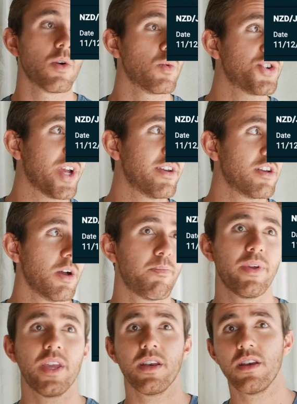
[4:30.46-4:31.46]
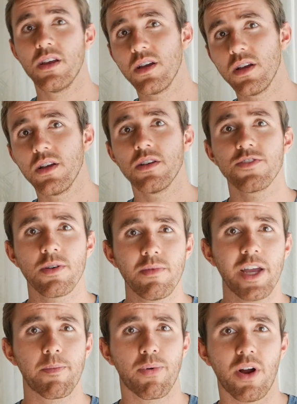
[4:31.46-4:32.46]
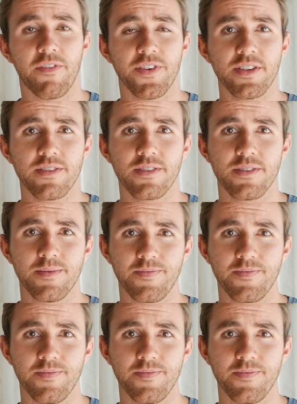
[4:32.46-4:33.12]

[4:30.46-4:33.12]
which ended up in some light profits.